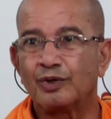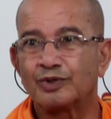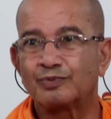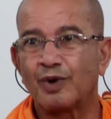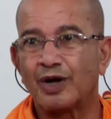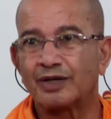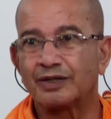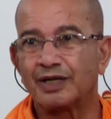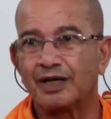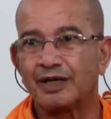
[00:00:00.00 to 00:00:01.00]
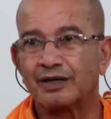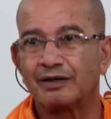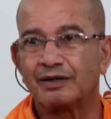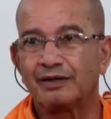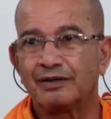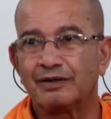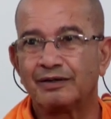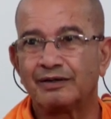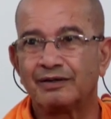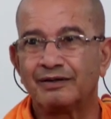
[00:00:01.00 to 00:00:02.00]
was born there,
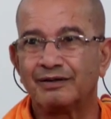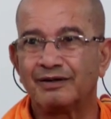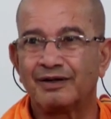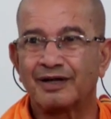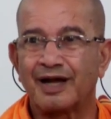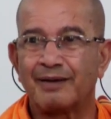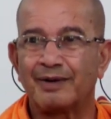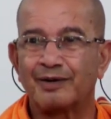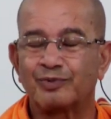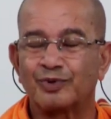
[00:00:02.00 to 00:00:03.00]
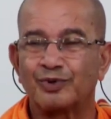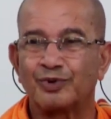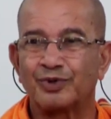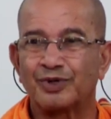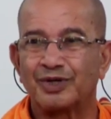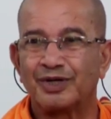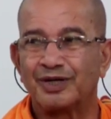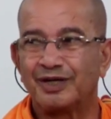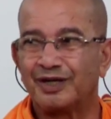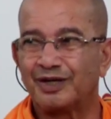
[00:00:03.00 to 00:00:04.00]
Kamarpukur,
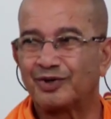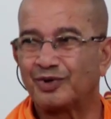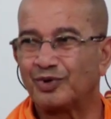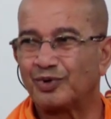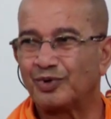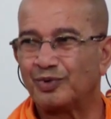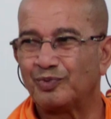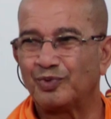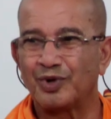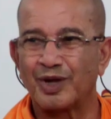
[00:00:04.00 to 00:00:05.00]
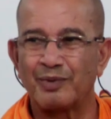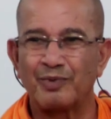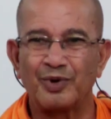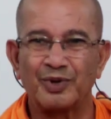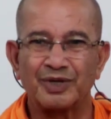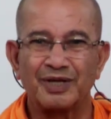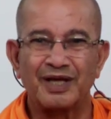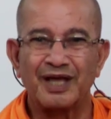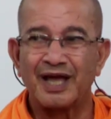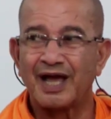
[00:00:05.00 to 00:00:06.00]
he grew, moved about.
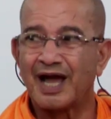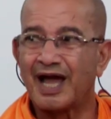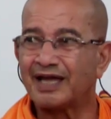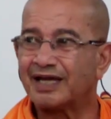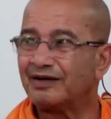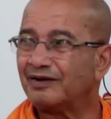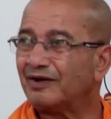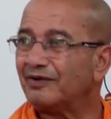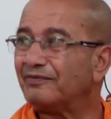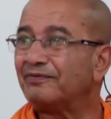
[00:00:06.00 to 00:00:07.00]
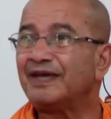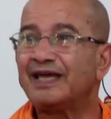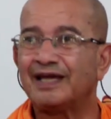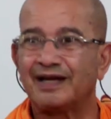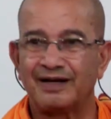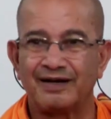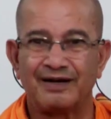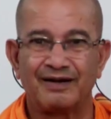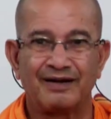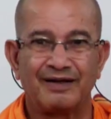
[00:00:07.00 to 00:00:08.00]
I can feel,
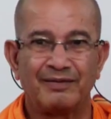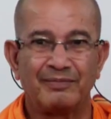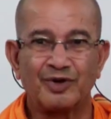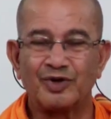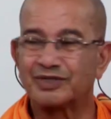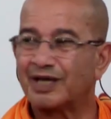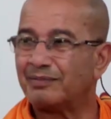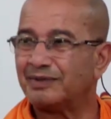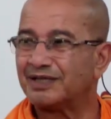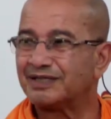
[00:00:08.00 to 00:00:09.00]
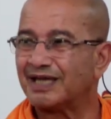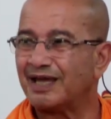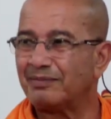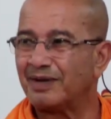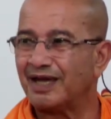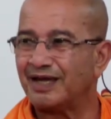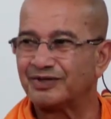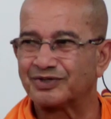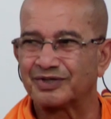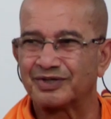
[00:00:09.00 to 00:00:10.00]
because I am in the same
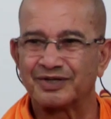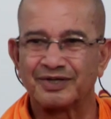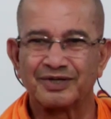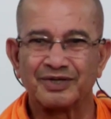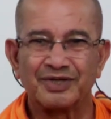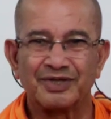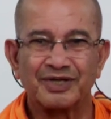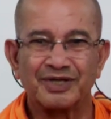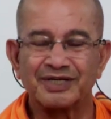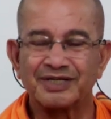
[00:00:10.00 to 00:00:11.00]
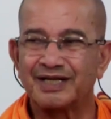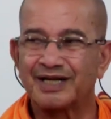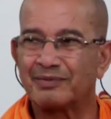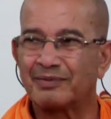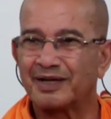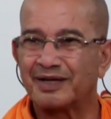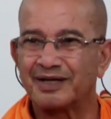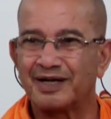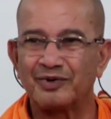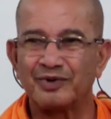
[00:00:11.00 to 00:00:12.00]
age, Krishna Rama
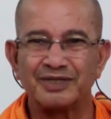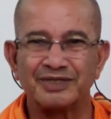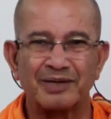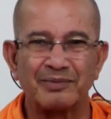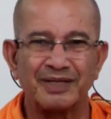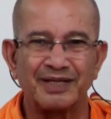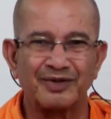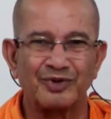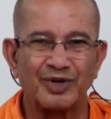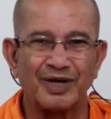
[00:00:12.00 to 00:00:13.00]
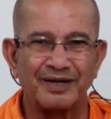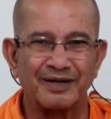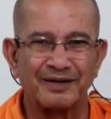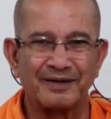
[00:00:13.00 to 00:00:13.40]
lived in some other yuga.